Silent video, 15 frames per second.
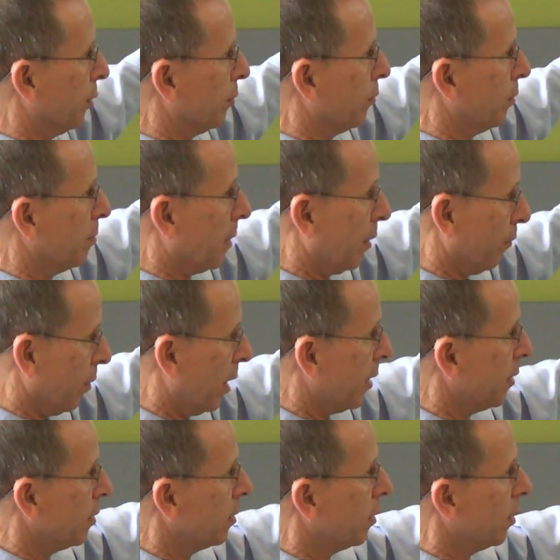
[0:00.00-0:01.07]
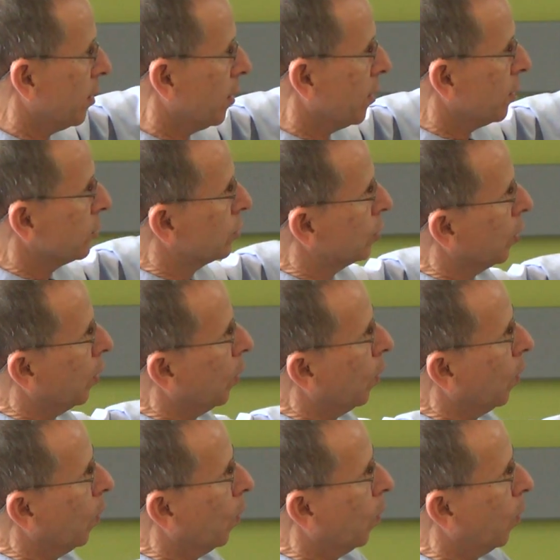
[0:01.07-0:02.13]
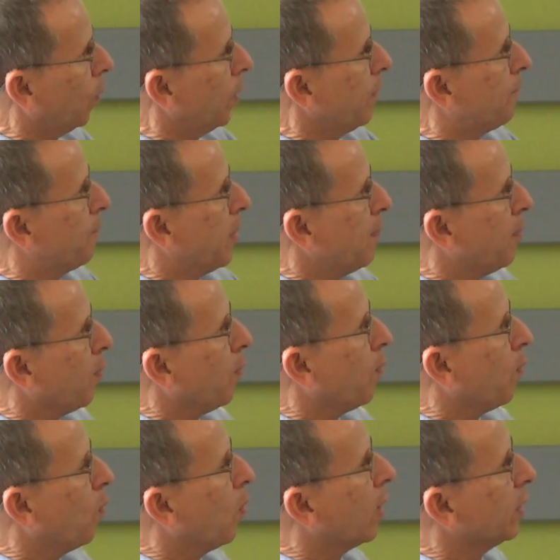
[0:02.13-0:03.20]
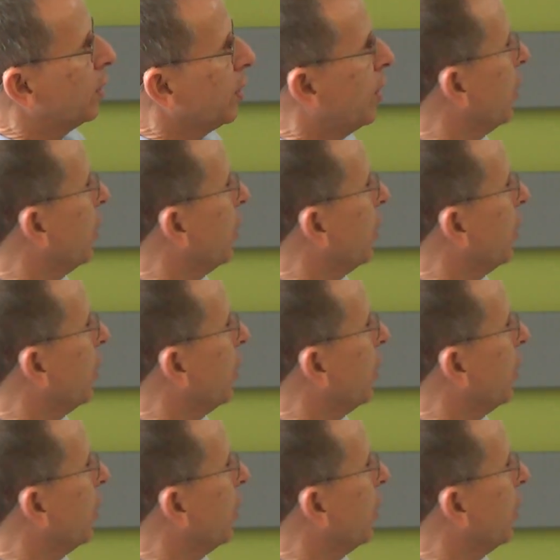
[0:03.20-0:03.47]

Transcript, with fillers: it, mm-hmm. am I right? Yeah. So mm-hmm. if people wanted to